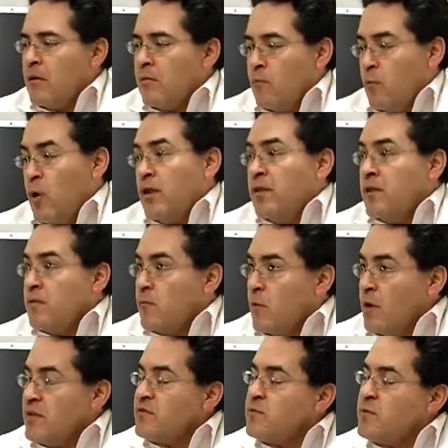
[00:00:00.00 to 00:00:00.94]
when,
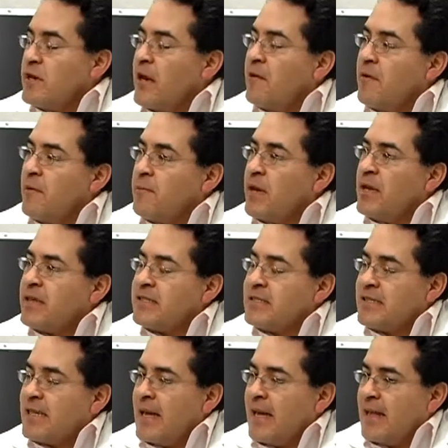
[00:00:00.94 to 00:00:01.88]
once we have a
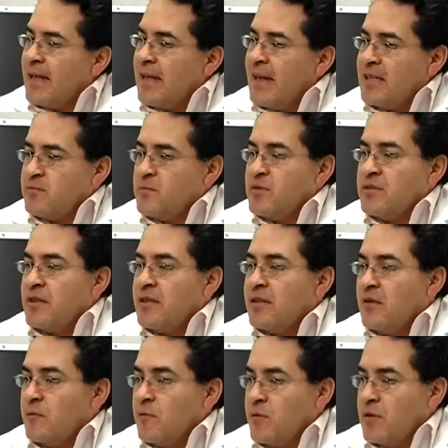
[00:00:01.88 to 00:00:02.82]
patient that has
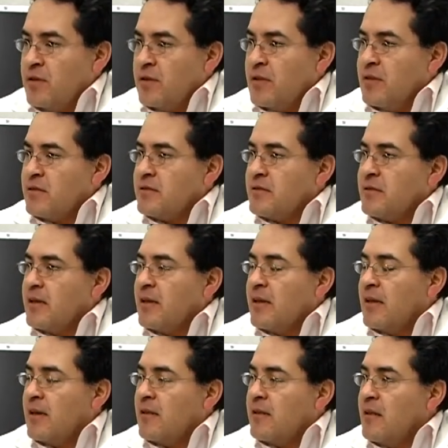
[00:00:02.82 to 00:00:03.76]
presented with this
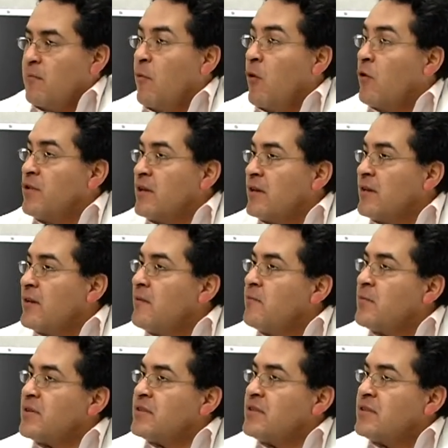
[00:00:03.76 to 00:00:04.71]
uh, mnemonic
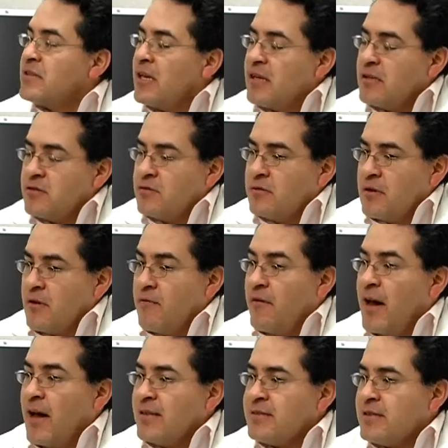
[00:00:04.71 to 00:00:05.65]
presentation, the
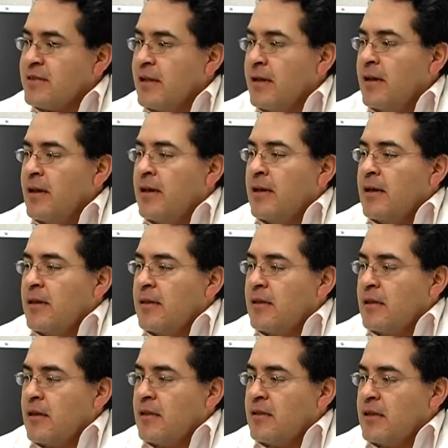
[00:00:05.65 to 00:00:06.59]
FAST,
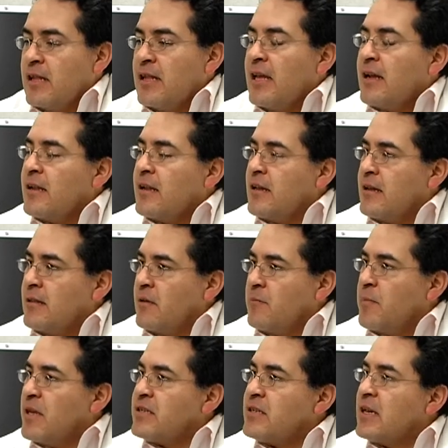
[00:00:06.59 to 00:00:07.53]
then clearly the
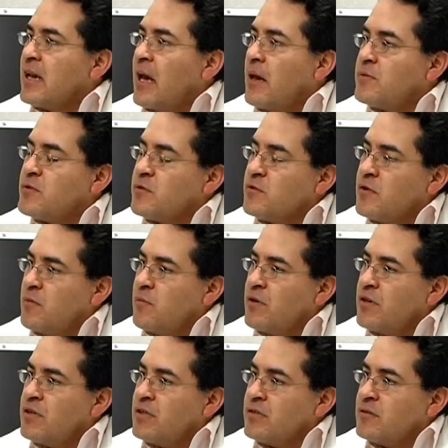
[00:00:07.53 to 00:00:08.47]
patient comes to the
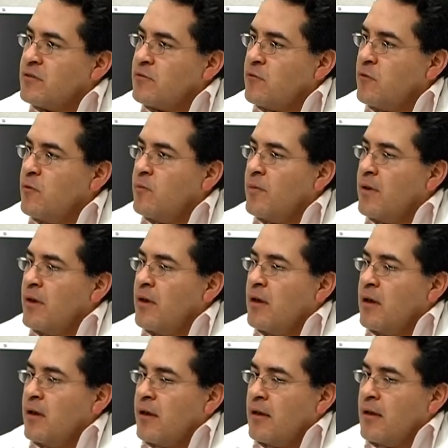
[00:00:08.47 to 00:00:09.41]
emergency room
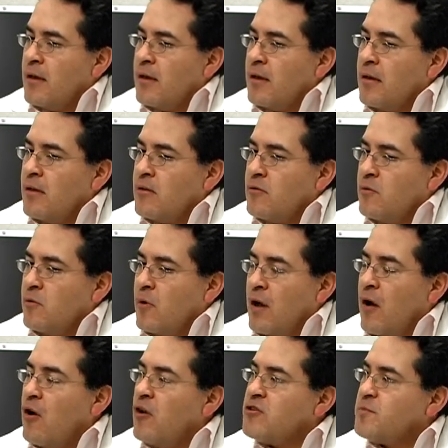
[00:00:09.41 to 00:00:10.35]
uh, to a
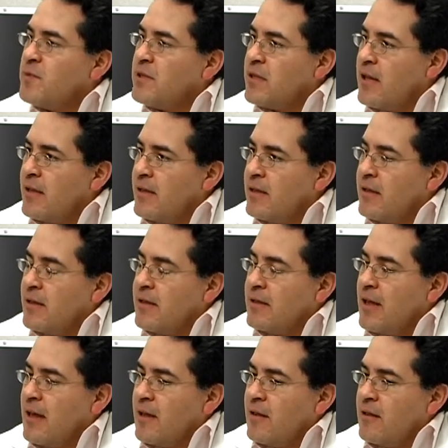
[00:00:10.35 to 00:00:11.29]
hospital
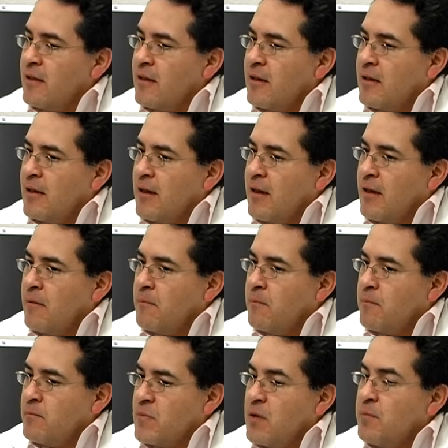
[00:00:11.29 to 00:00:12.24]
that uh,
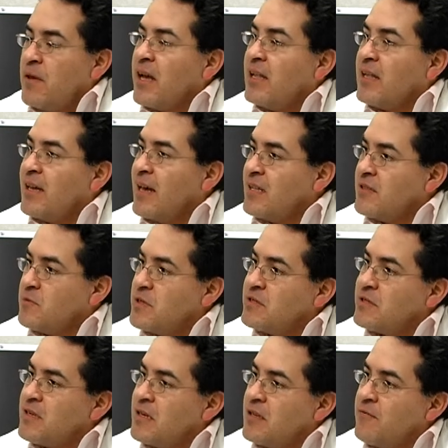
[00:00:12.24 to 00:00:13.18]
typically has been
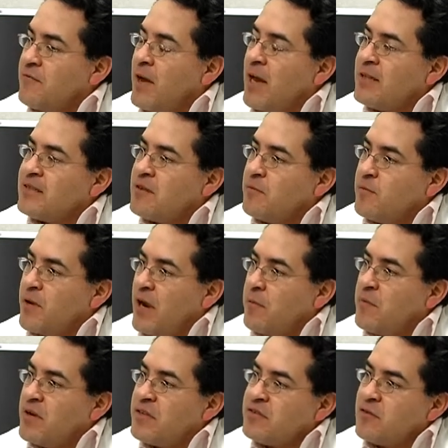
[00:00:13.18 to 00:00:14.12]
certified as a
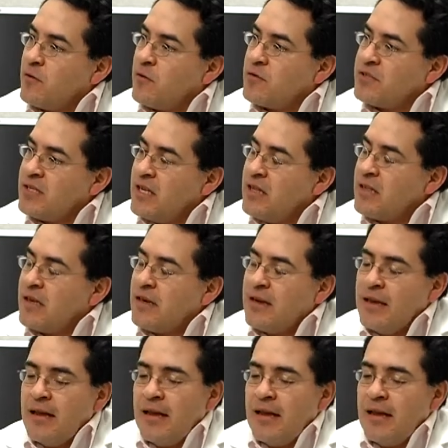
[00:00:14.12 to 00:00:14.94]
primary stroke center.